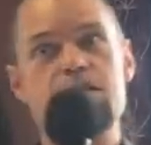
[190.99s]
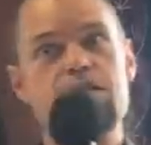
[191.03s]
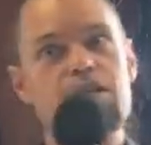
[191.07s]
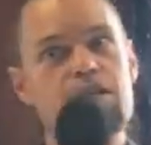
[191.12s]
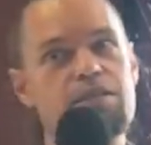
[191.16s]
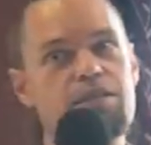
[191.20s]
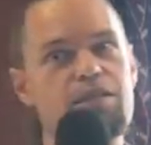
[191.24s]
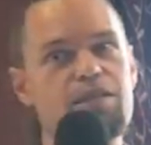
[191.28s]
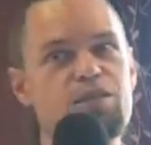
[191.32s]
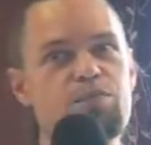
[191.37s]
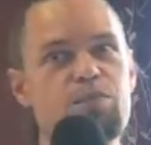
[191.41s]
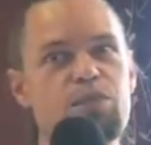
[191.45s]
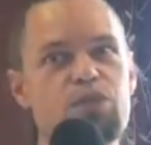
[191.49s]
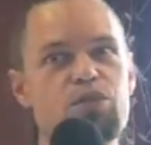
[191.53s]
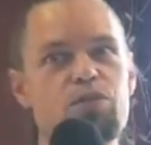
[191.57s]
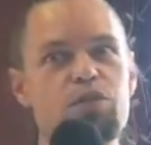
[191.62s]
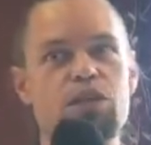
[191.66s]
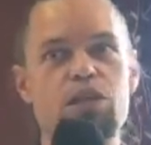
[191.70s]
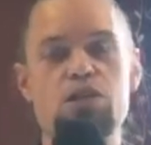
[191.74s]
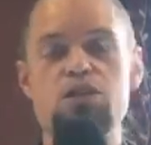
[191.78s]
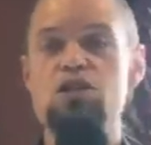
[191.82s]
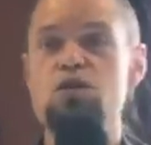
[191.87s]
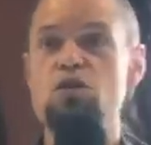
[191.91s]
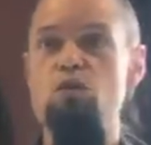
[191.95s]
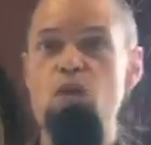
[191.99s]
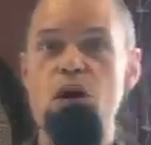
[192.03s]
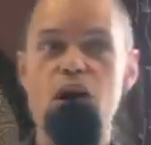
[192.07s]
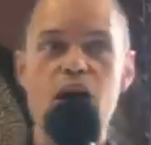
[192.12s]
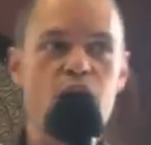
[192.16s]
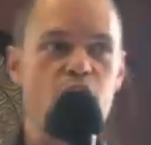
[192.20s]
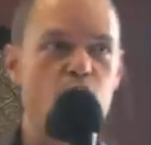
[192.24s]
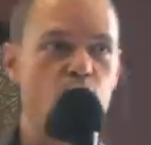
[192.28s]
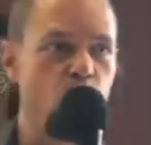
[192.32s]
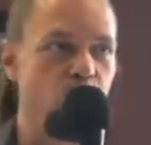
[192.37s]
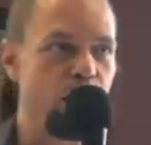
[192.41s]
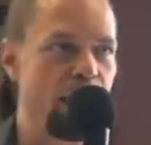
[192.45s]
the distance between the two?
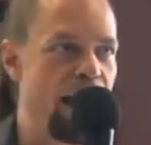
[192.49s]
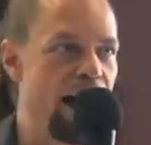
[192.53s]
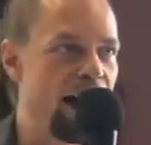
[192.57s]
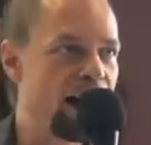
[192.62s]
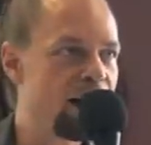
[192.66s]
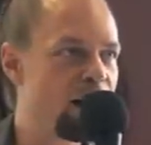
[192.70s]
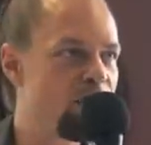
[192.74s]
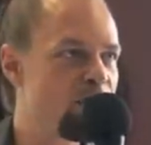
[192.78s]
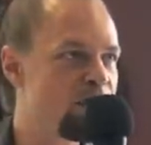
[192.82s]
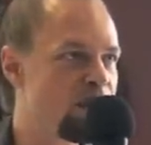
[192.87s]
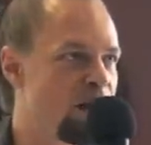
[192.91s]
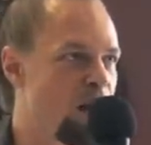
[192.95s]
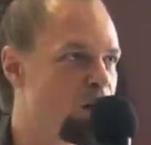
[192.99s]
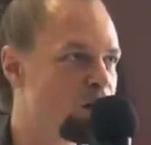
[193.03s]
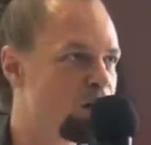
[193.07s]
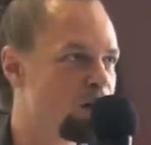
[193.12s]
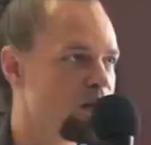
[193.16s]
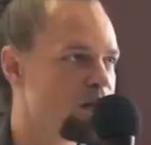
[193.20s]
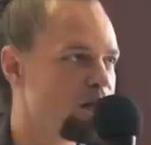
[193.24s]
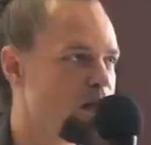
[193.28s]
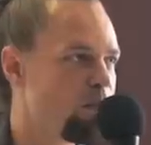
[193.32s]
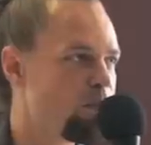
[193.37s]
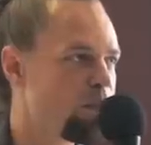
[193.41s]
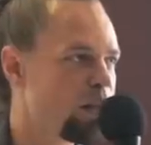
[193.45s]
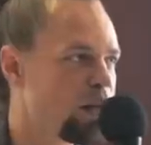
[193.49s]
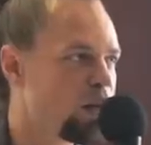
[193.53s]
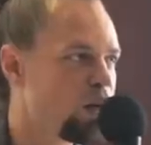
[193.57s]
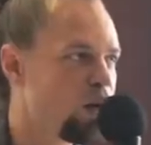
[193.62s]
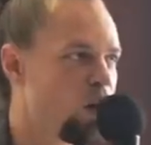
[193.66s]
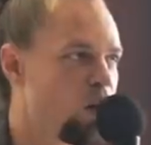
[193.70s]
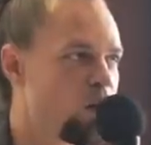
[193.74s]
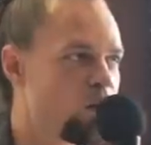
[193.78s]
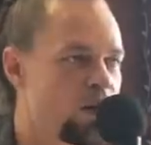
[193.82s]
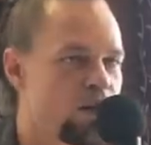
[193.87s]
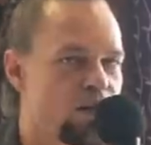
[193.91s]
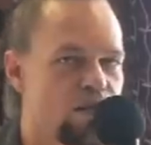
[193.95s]
When that comes out to something
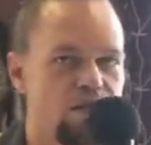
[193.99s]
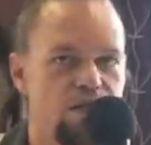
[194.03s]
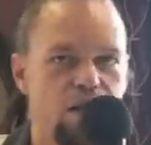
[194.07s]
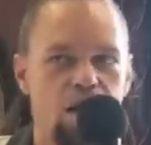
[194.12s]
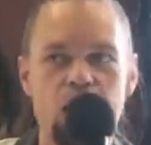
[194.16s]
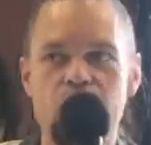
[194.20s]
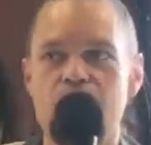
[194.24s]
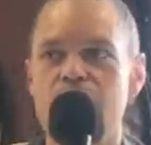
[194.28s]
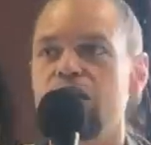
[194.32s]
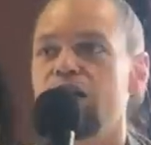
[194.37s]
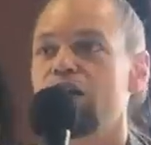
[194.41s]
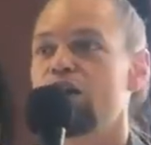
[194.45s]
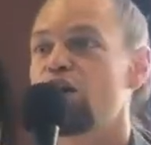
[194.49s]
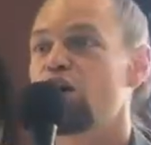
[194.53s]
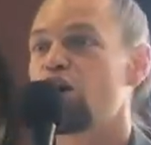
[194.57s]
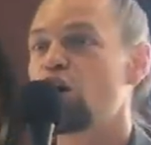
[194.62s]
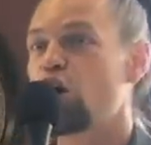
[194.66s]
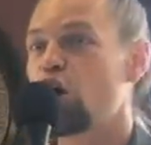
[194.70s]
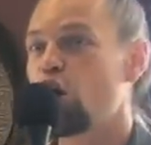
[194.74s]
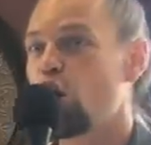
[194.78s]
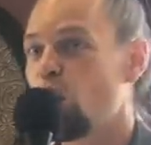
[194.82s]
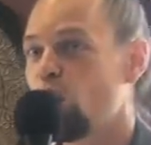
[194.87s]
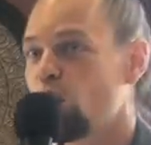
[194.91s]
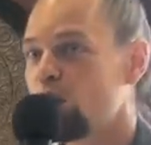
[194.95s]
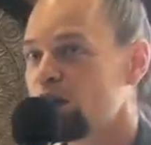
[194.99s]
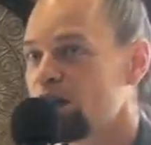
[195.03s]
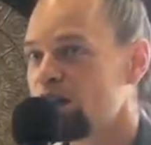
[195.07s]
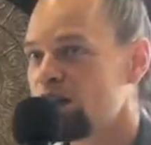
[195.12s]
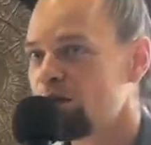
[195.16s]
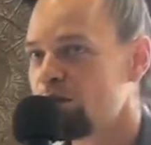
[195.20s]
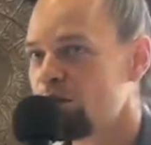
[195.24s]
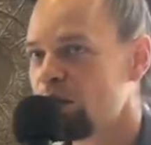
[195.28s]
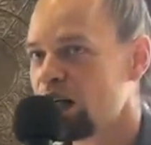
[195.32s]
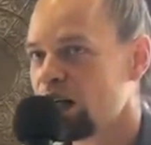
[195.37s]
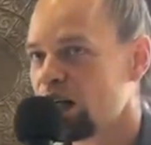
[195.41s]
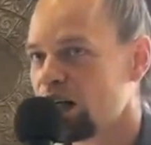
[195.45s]
known as the
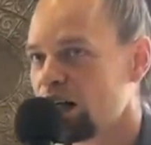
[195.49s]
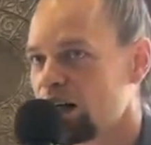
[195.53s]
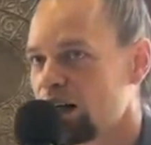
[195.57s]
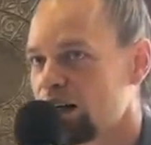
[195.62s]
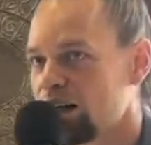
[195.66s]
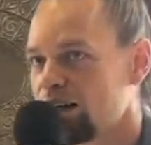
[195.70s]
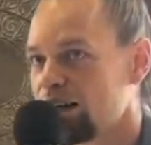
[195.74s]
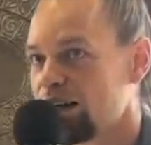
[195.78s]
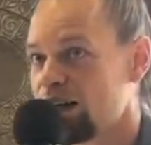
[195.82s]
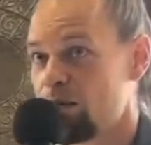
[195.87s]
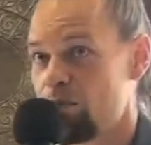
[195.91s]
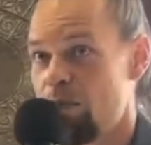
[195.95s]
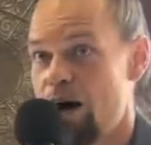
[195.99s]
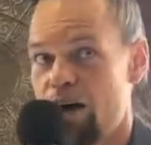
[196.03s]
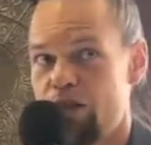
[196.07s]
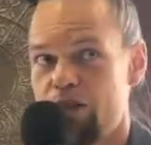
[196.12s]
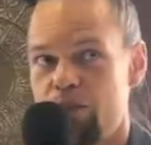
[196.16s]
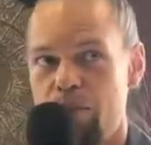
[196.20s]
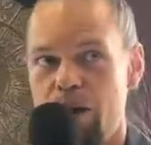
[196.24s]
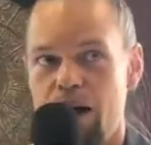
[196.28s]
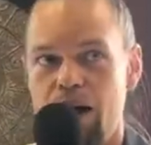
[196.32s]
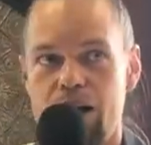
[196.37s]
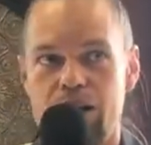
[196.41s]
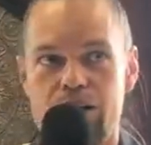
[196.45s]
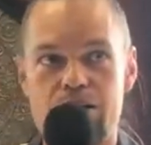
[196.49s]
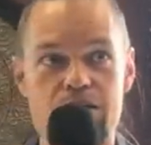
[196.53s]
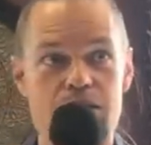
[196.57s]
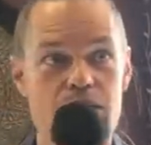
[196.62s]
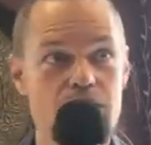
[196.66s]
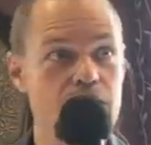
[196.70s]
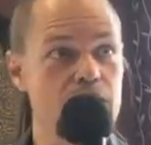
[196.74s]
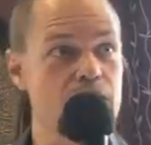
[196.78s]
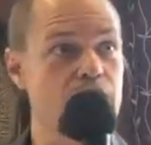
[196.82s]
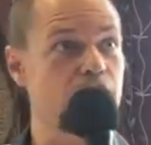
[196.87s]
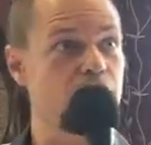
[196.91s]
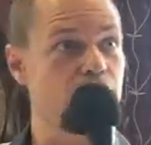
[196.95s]
golden mean in mathematics,
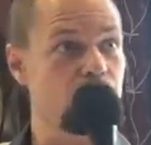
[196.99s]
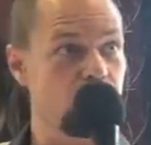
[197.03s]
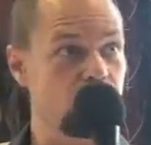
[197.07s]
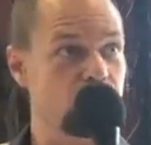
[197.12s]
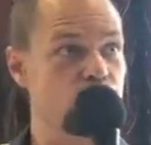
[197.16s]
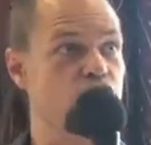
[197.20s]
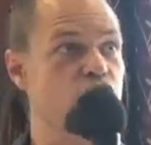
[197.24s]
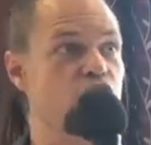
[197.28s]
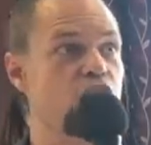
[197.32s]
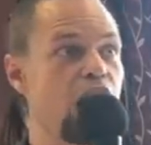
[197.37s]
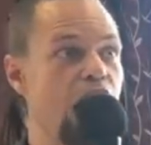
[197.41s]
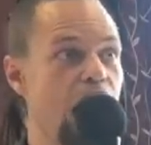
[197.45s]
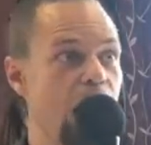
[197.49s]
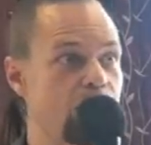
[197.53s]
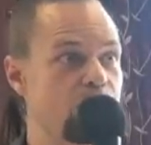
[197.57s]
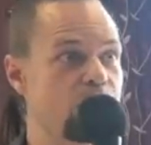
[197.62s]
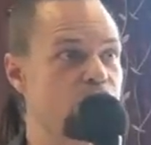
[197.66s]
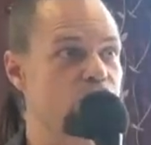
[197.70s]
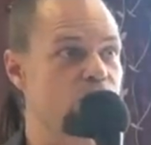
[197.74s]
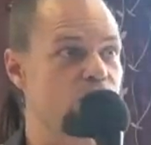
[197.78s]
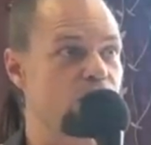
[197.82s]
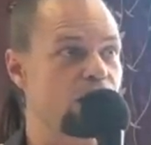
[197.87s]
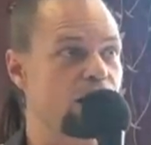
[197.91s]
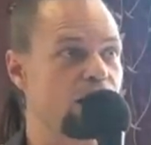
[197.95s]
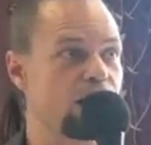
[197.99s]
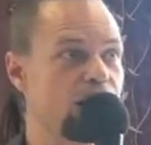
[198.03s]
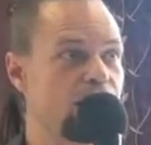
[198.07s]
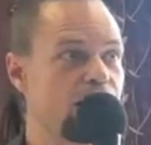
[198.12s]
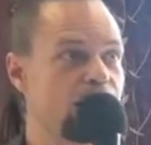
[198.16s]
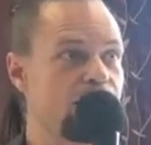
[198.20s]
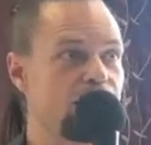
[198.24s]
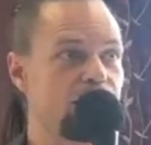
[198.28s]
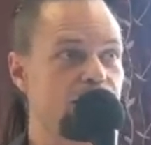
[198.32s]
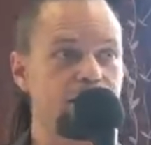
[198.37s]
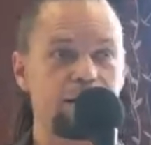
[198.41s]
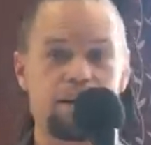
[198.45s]
this is little geometry,
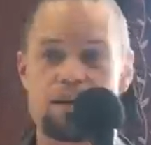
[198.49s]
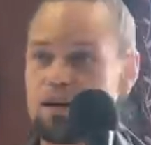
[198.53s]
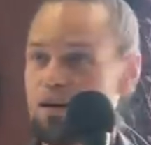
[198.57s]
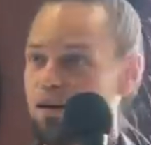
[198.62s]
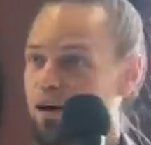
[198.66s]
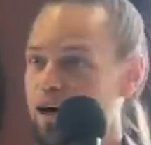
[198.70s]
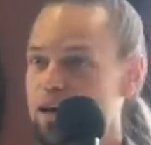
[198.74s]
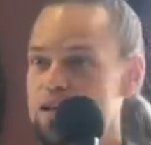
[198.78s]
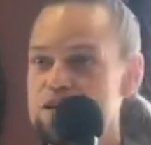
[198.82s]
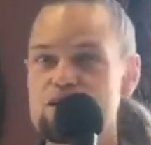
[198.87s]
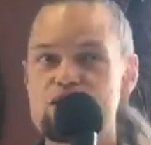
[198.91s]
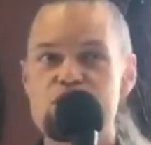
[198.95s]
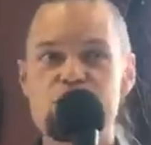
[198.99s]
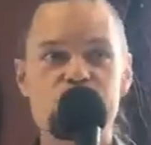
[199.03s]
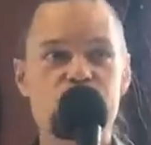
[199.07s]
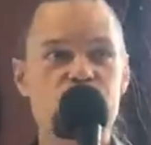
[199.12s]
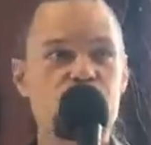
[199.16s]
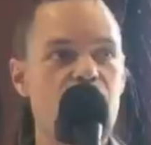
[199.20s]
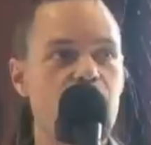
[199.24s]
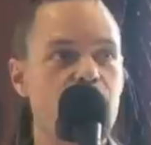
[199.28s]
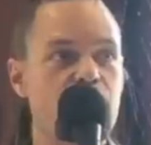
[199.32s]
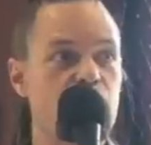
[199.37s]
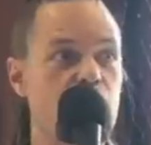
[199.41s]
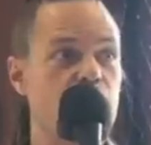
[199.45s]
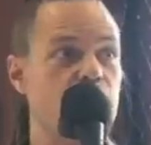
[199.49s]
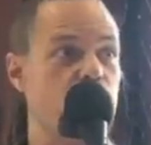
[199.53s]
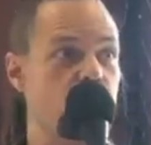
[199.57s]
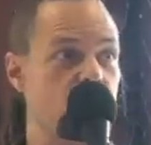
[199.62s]
you know, high school geometry.